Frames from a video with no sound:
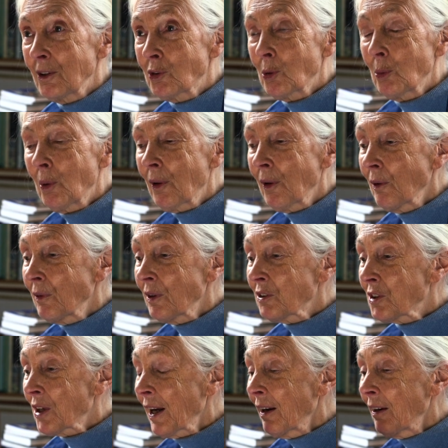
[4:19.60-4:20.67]
So although the
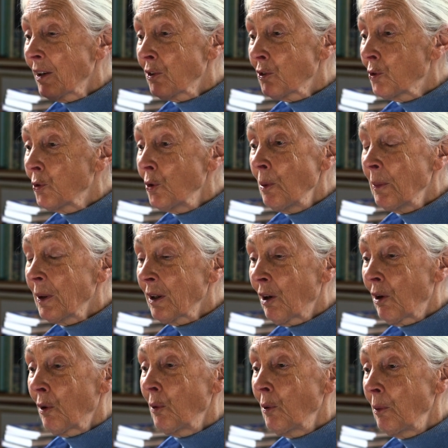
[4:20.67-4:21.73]
tale is doom
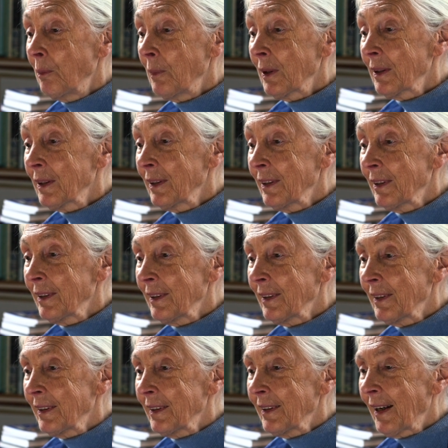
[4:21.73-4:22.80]
and gloom,
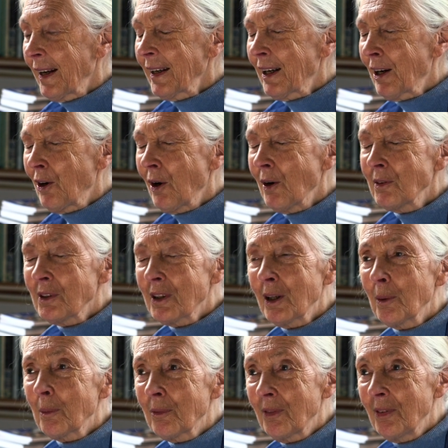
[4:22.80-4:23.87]
I can't
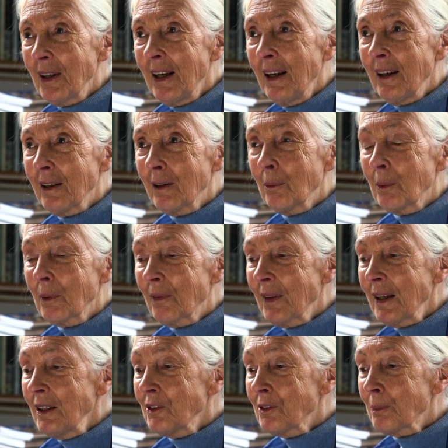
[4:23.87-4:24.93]
help feeling that
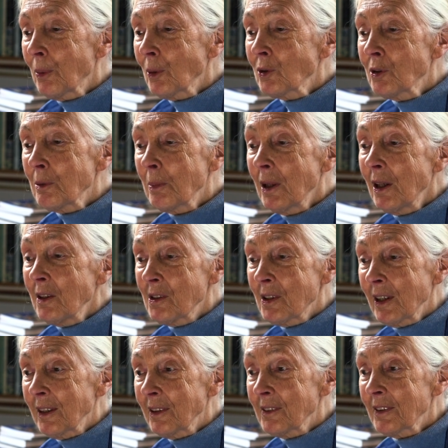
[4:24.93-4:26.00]
with these
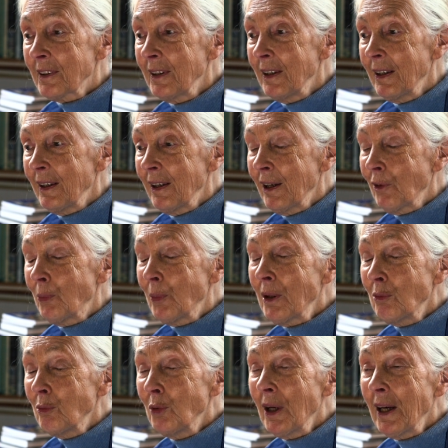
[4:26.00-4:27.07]
possibilities, if
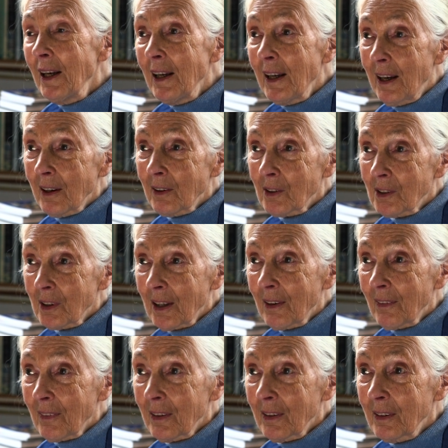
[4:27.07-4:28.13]
we really get
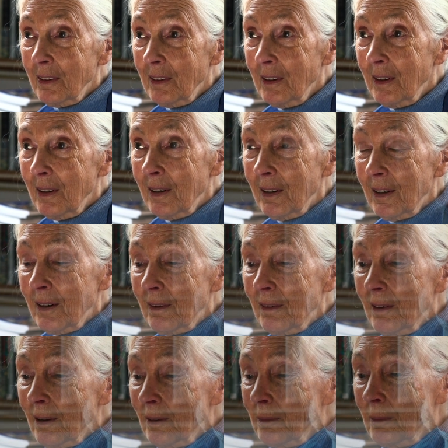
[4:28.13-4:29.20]
together,
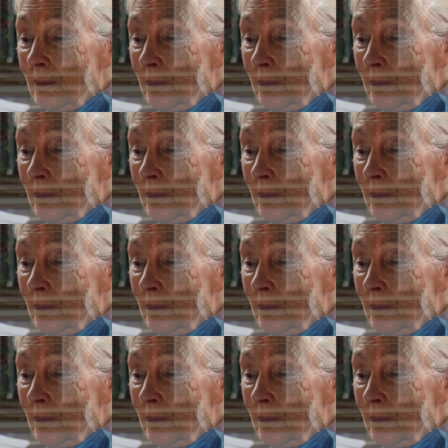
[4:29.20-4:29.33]
that